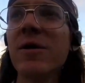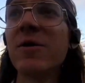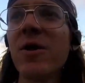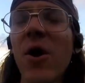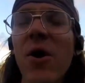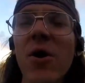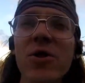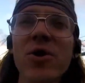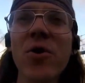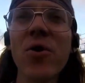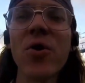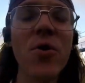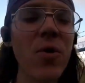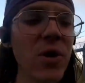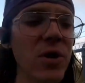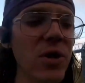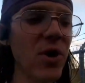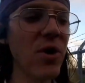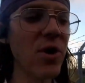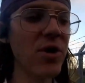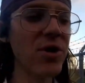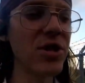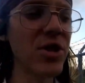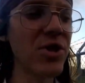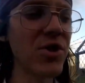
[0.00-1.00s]
So it's cool when
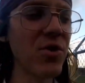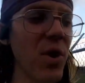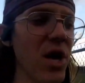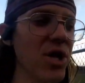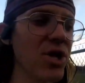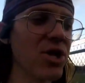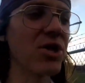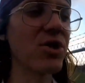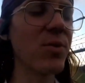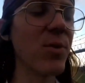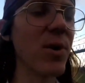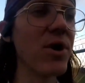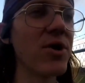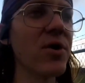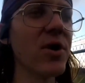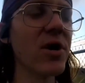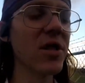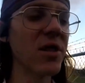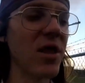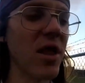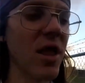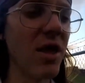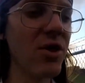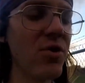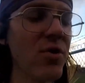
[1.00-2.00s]
you're in situations where you
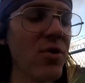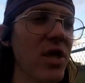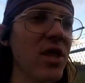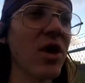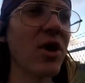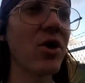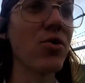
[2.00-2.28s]
can you can